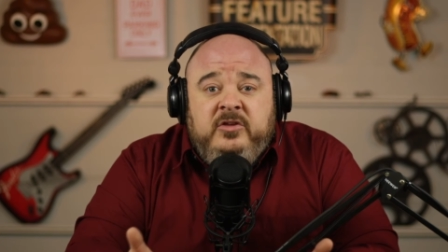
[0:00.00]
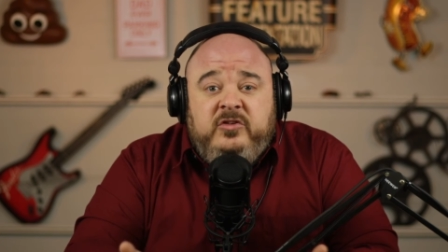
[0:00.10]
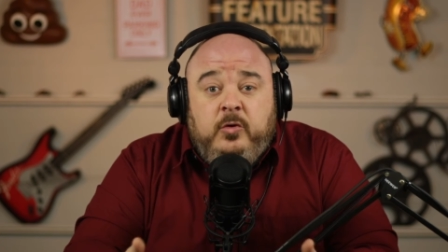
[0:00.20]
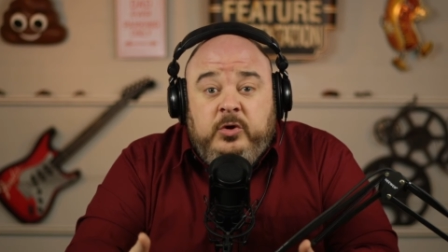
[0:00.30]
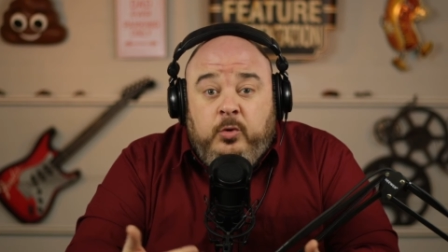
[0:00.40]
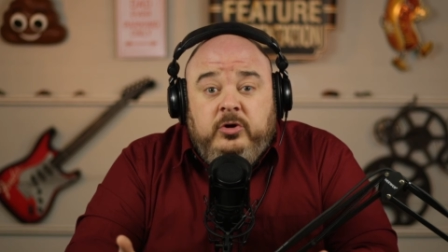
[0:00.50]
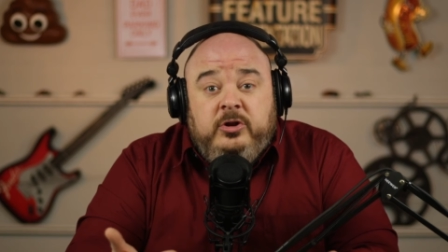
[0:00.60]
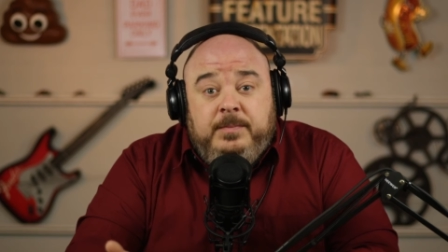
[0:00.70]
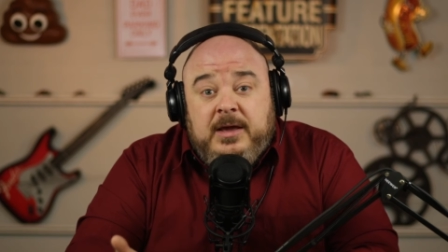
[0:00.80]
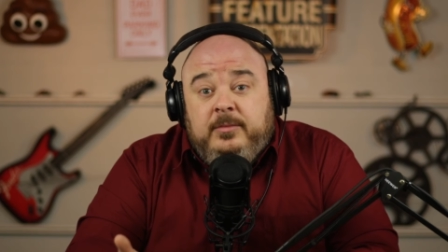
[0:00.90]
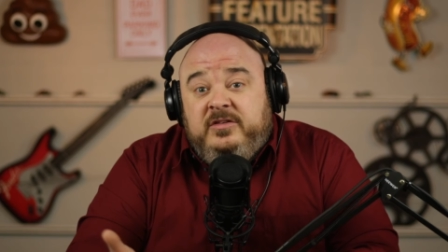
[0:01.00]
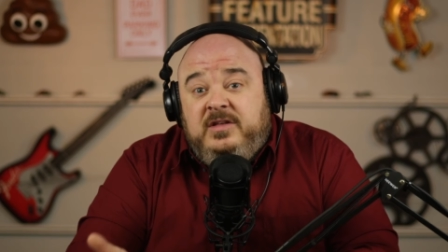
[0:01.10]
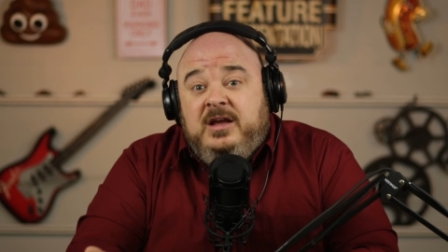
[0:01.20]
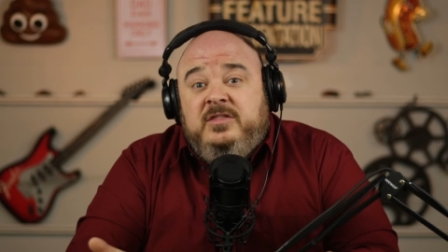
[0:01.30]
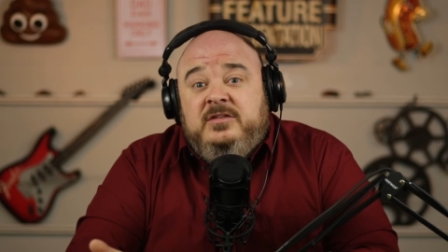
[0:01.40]
So in order to be able to
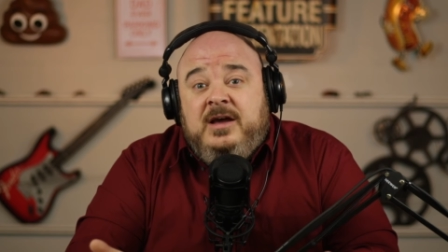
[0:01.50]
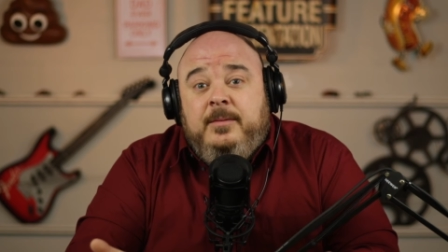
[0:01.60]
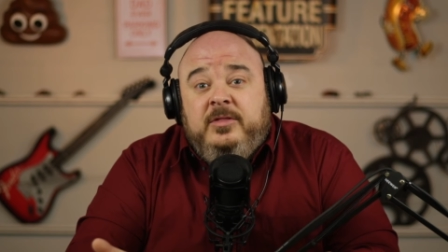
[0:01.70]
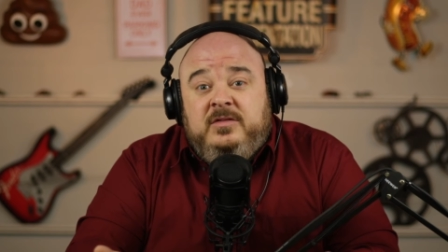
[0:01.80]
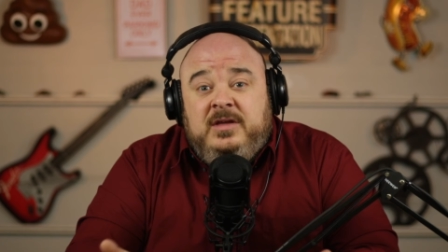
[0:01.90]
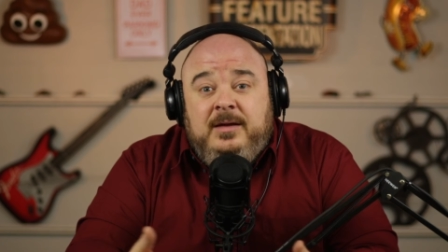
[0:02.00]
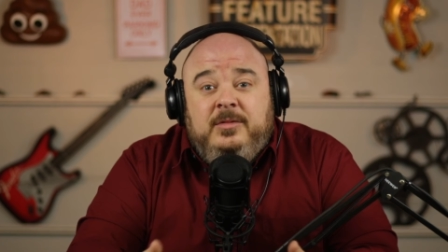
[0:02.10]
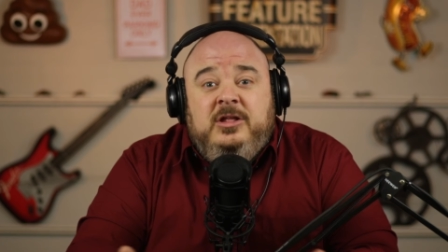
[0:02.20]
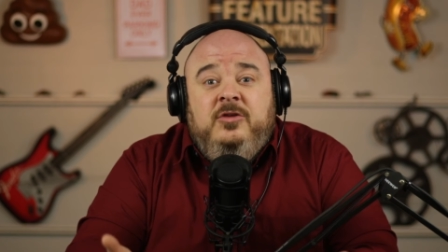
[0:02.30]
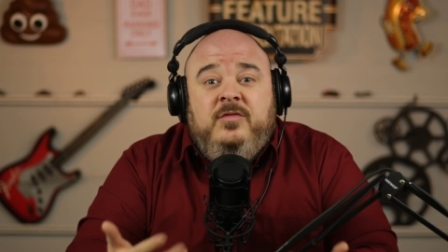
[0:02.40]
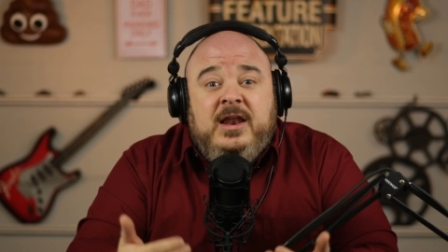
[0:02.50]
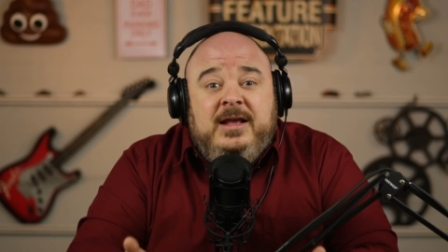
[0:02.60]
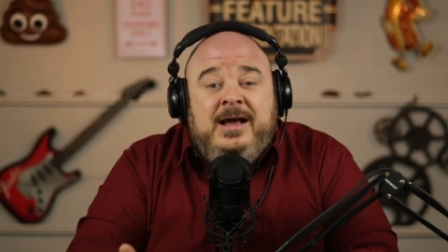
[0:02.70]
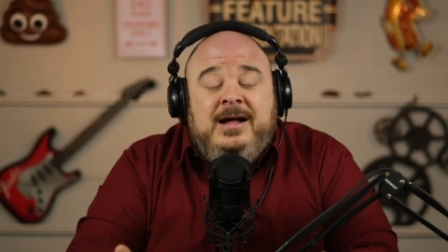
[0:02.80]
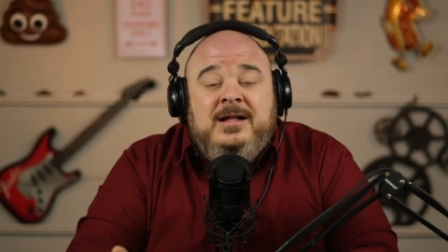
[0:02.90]
stay at the top of the timeline, you've got
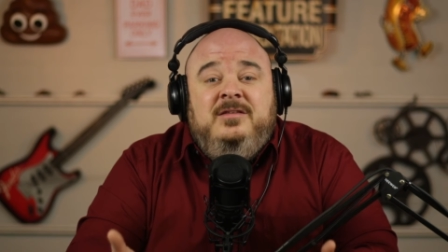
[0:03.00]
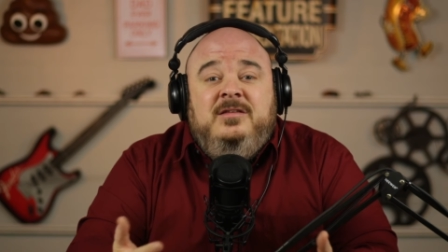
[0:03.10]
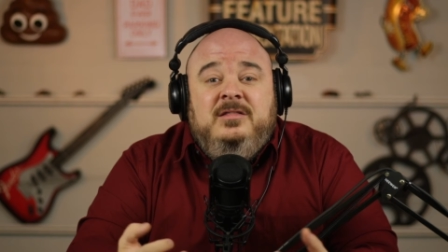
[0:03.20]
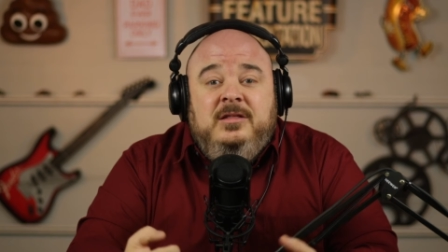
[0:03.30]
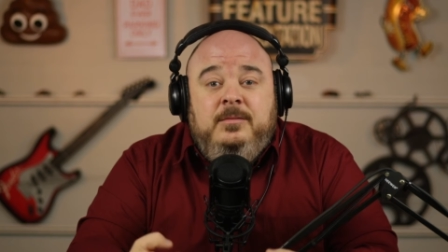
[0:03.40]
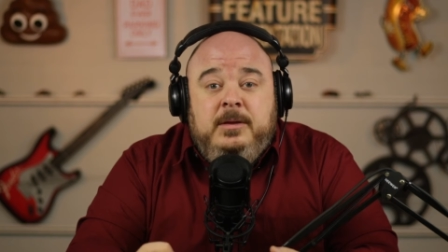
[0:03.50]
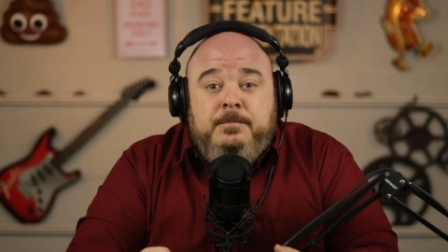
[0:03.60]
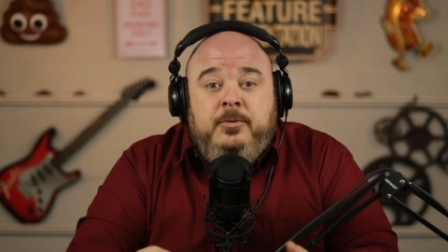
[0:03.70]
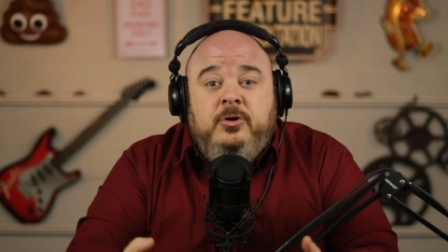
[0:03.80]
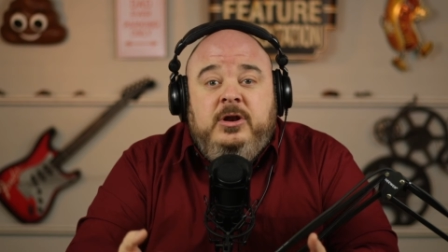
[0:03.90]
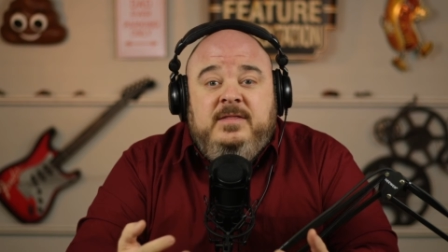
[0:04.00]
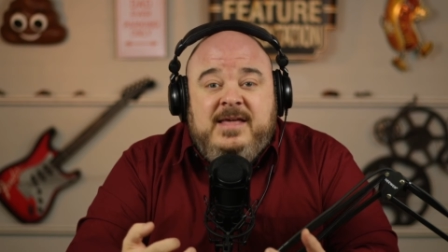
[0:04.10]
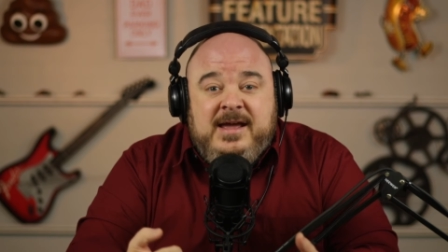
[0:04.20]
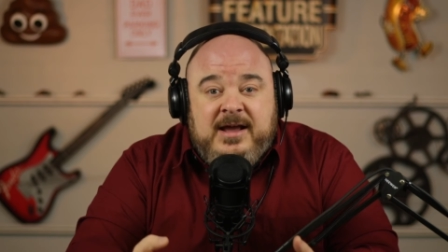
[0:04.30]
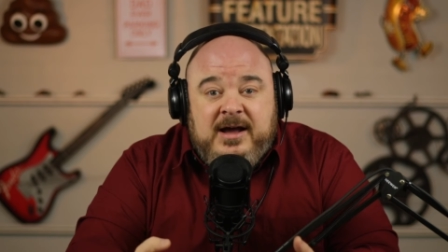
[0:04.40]
to constantly be putting
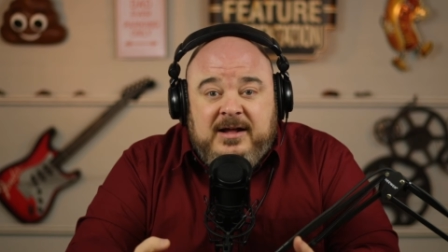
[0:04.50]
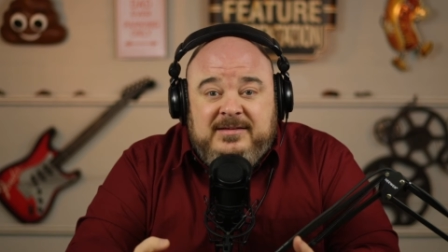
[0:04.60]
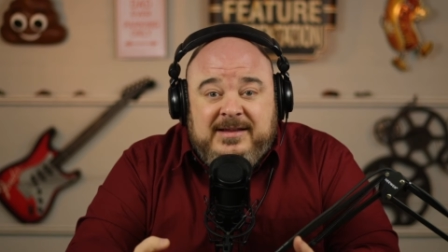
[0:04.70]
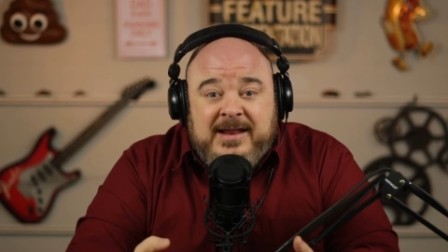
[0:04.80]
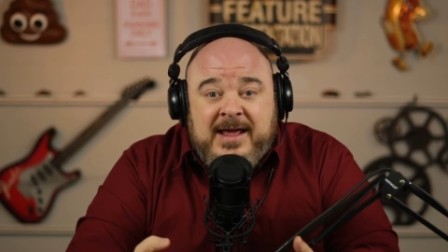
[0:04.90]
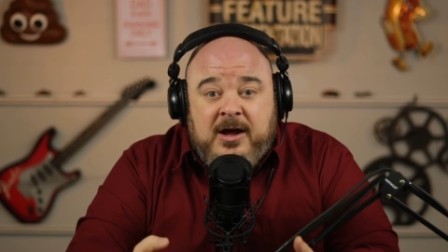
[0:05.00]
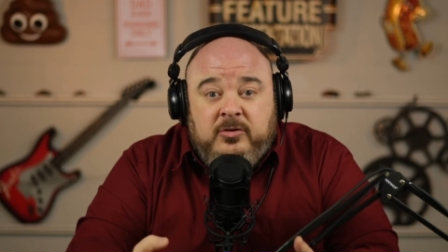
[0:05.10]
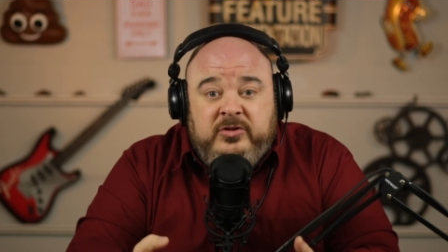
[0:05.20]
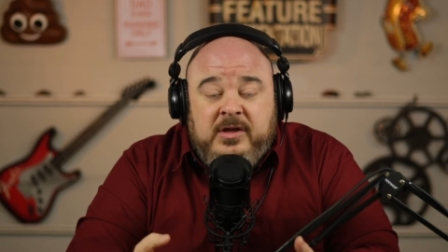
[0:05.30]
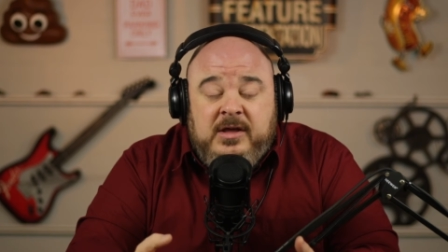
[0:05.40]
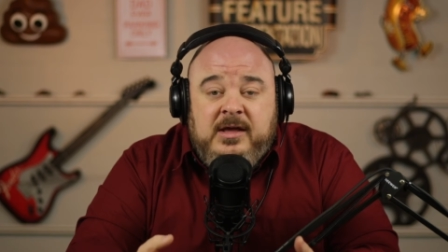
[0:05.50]
that content out.